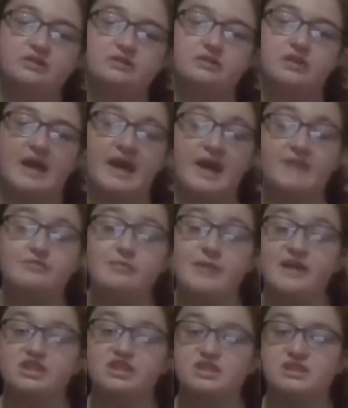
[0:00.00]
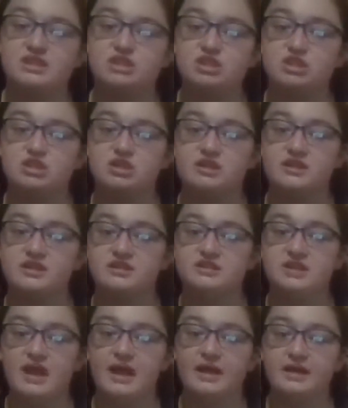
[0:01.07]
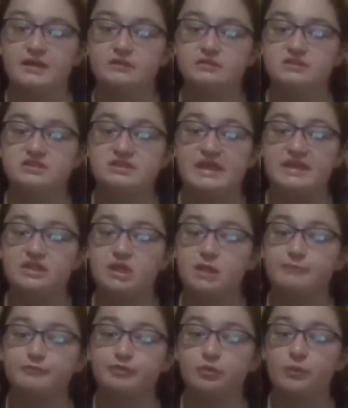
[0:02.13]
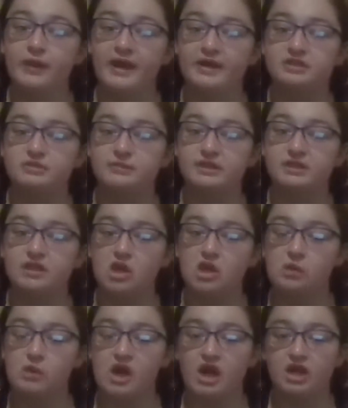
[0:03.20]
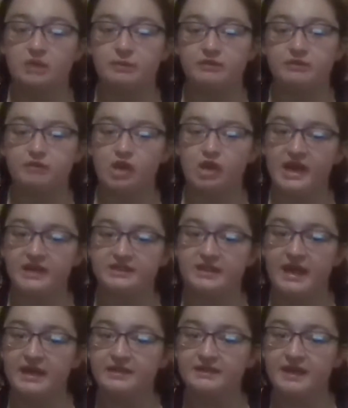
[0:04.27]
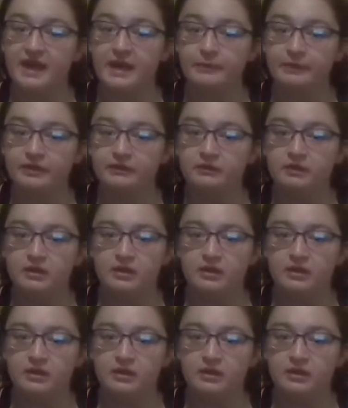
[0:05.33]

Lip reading: I have a matching t-shirt to this. I signed up for WAG to be a dog walker before I had gotten Comet.